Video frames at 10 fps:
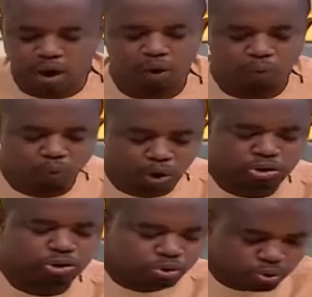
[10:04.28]

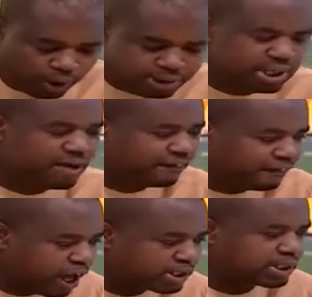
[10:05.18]
was not in
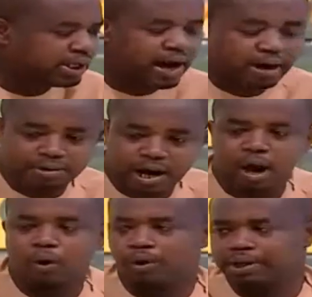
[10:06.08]
fact in Accra
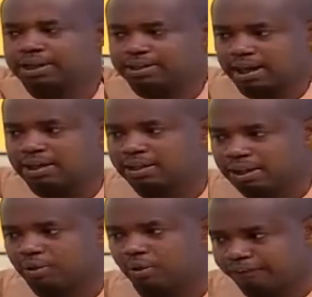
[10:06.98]
on the third day
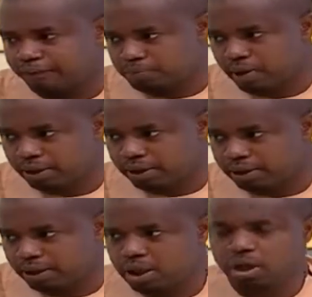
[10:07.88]
of February.
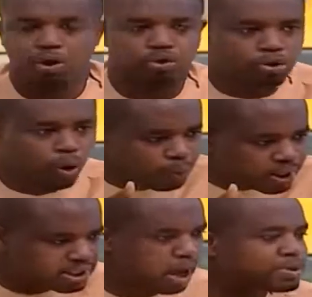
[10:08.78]
So we
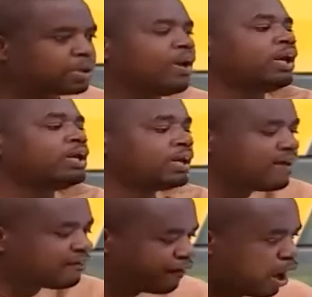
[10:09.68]
subsequently then
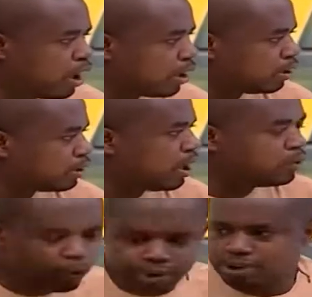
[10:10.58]
filed a
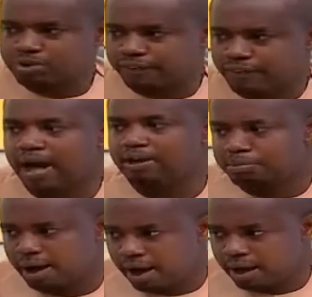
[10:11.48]
notice of
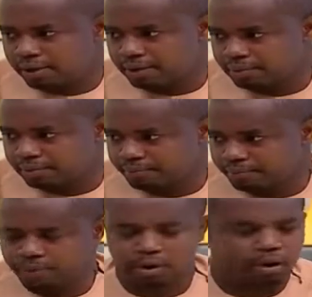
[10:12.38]
alibi.
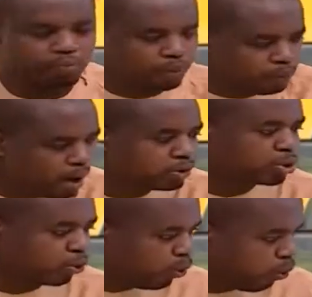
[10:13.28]
We went to
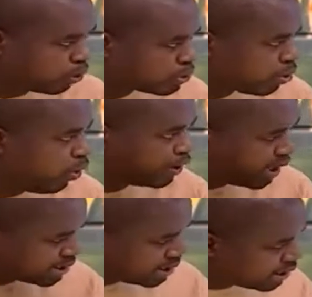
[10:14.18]
court on the
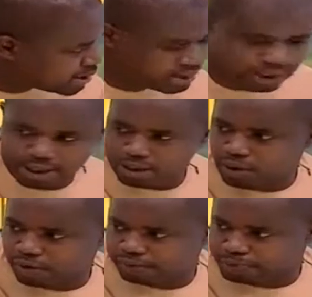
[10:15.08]
sixth day
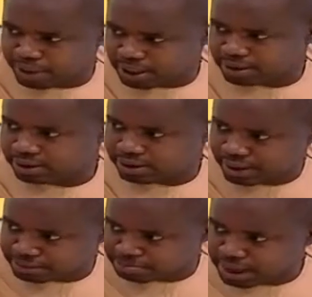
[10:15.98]
of May,
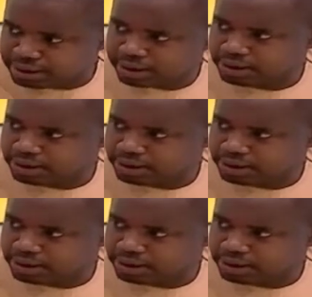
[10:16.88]
that's Monday.